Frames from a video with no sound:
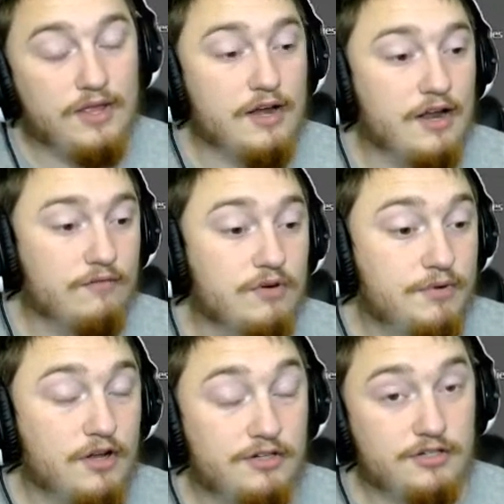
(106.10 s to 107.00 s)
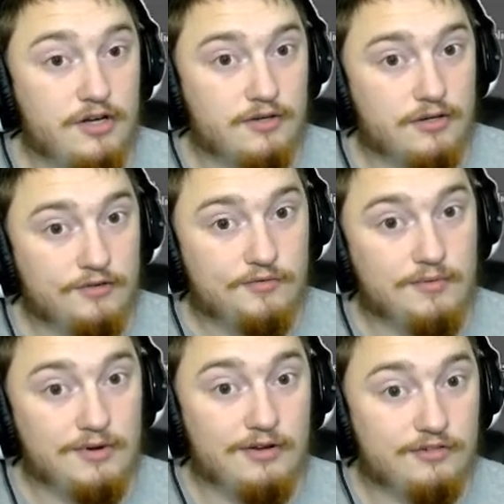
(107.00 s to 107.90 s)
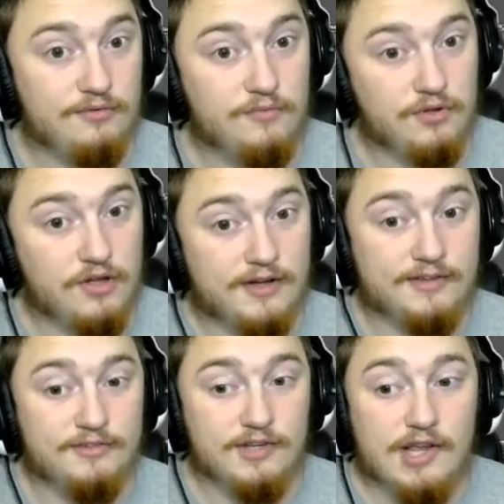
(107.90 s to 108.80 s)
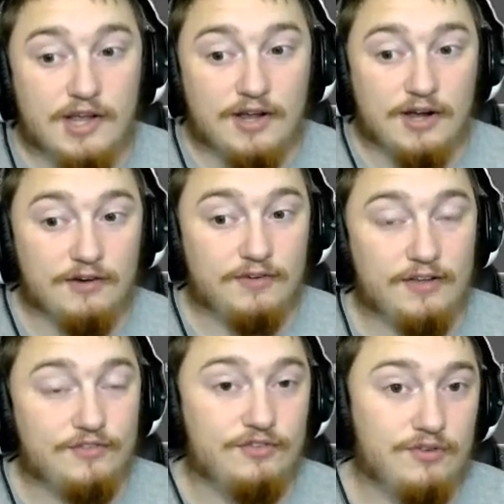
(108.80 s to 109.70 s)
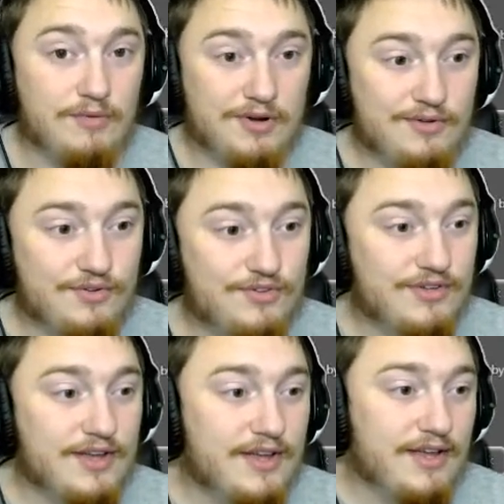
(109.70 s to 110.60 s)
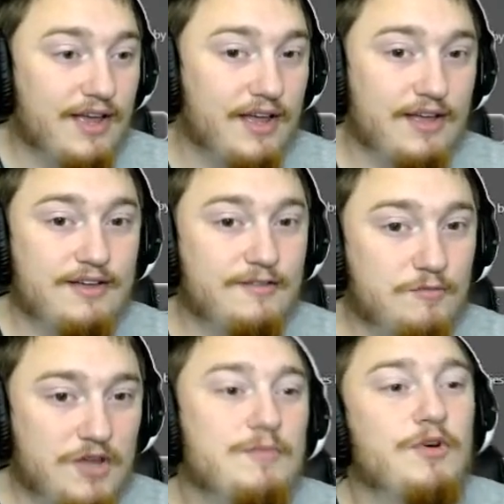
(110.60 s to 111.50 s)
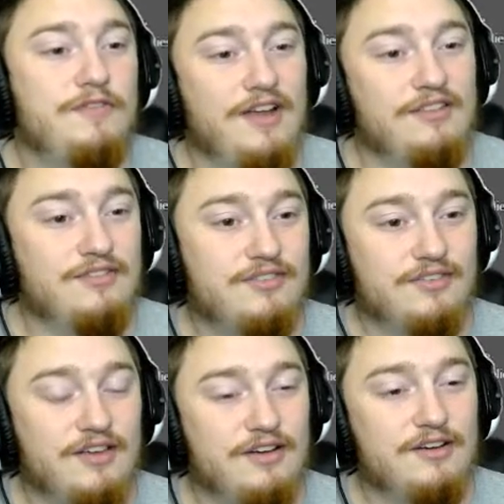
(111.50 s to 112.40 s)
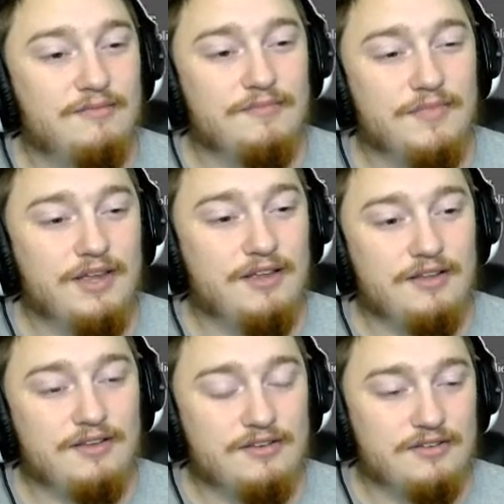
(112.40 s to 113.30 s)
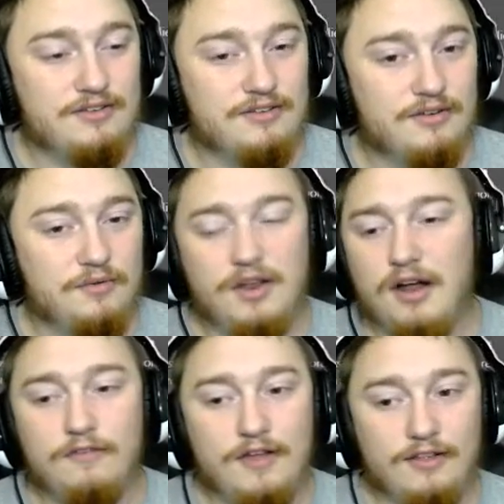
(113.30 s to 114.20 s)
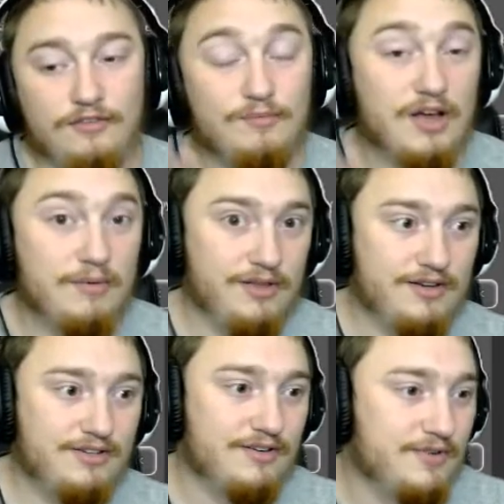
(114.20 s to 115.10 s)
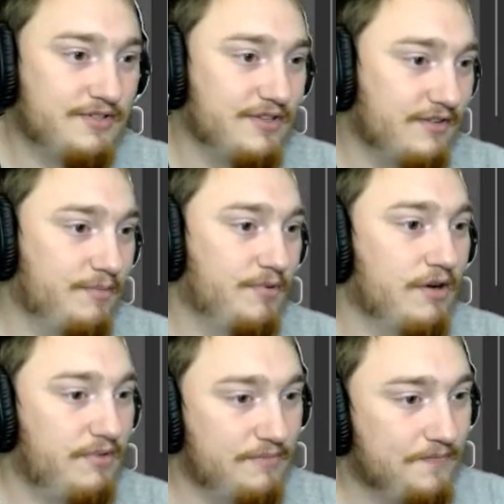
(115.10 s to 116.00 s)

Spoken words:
have reproduction either, because reproduction will cause our fans to reproduce and make more fans. Well, not our fans, the population, which is a problem.